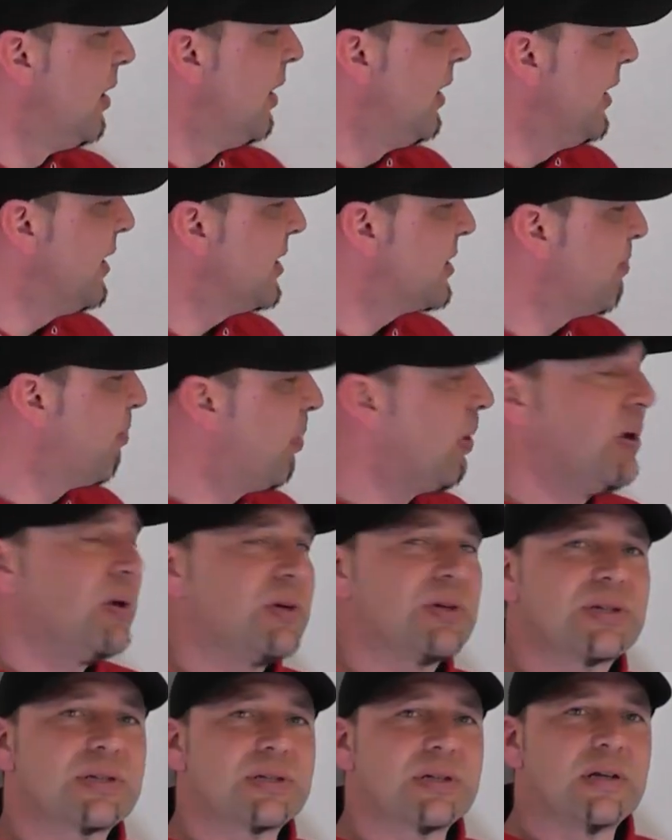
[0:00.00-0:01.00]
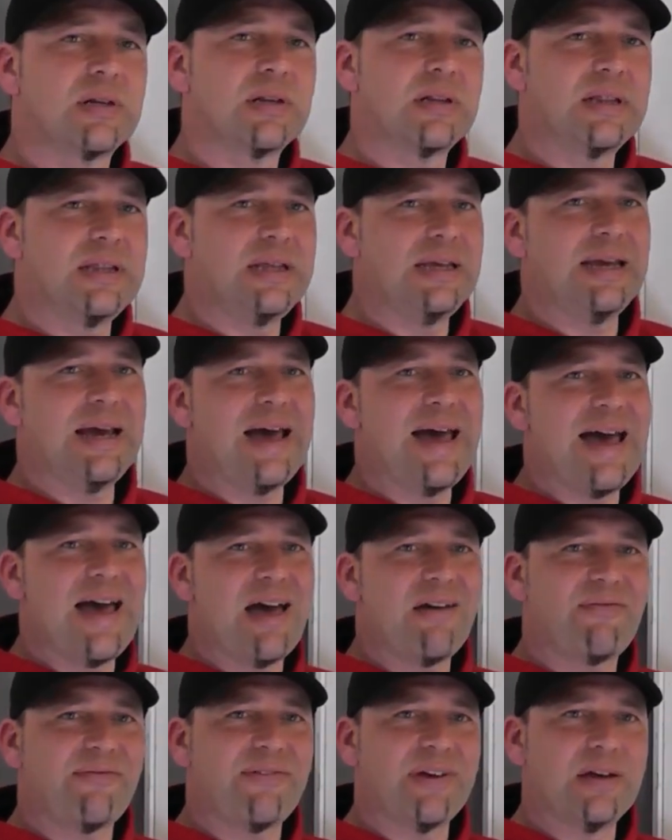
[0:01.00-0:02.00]
It's plus the
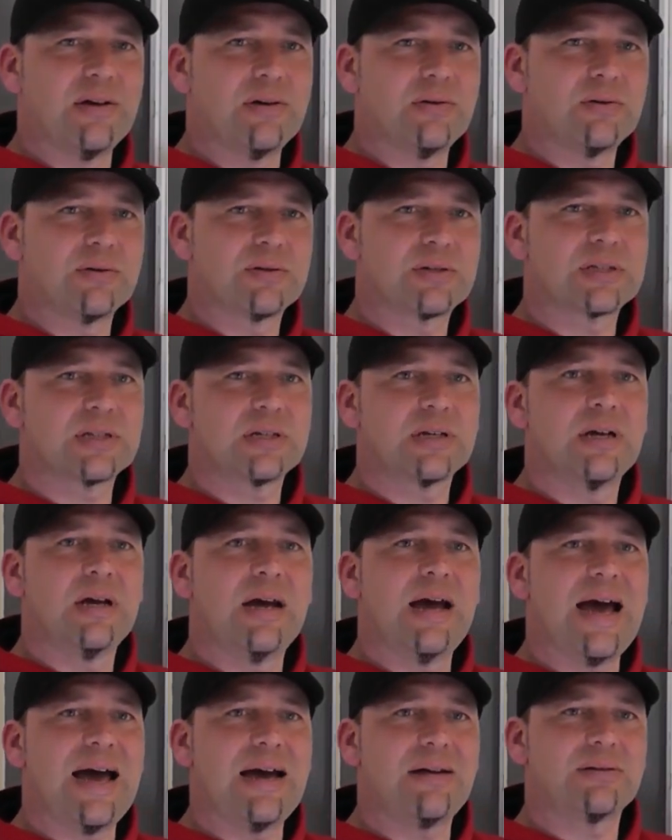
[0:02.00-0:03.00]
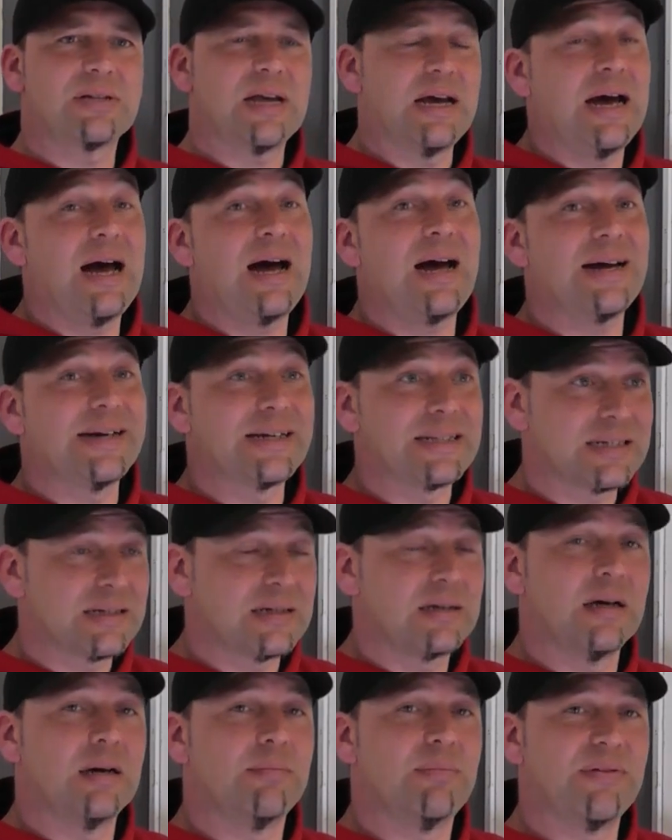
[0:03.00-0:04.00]
airfield's height
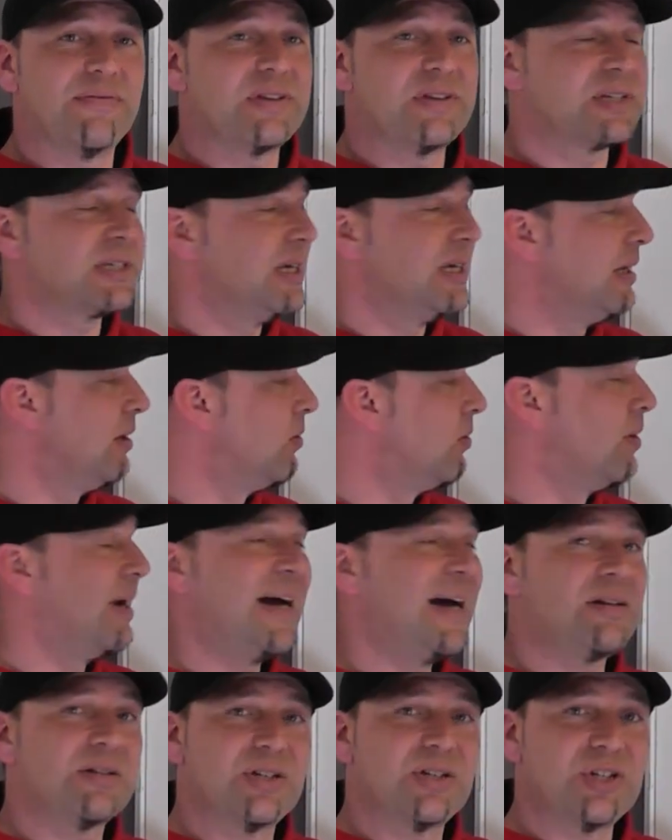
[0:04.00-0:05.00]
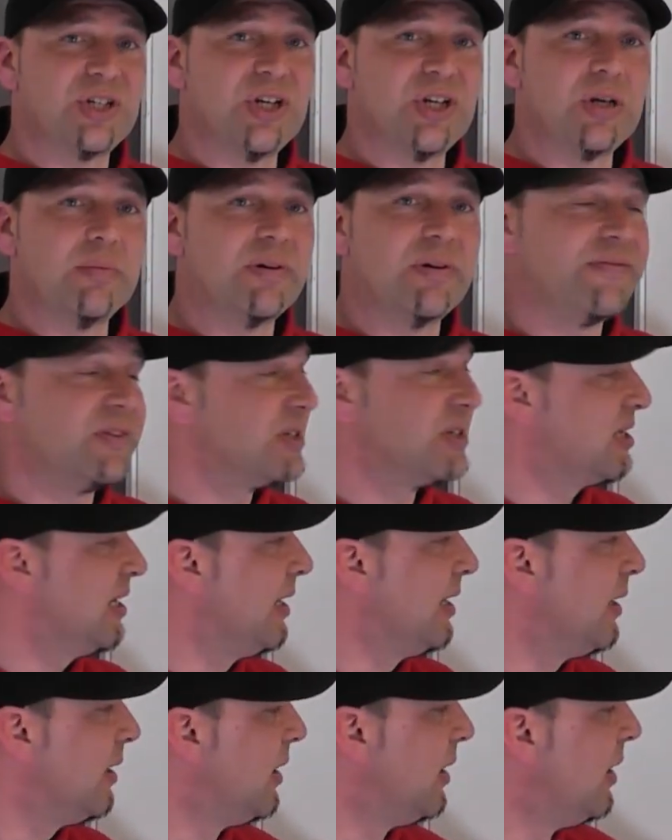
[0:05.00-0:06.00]
above the sea, or altitude above the
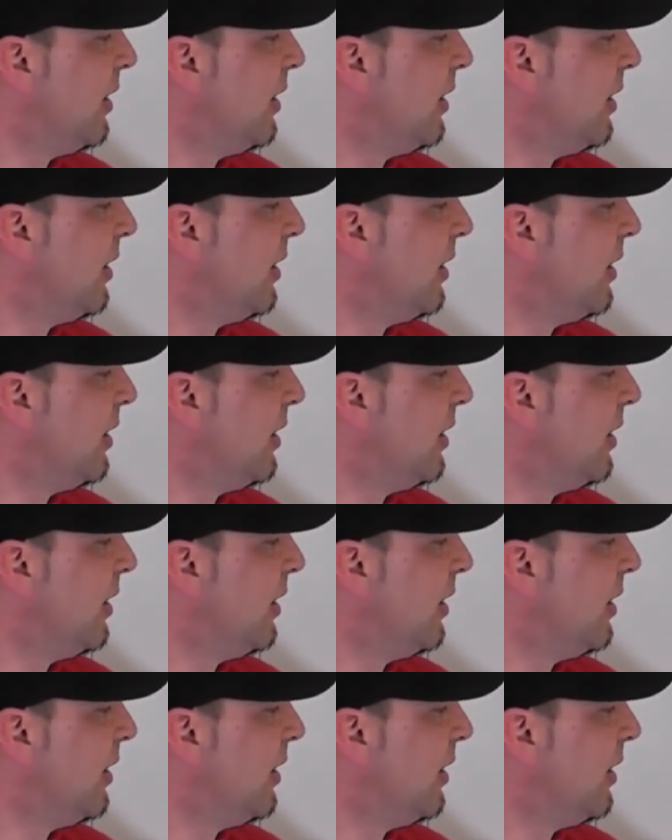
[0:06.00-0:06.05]
sea.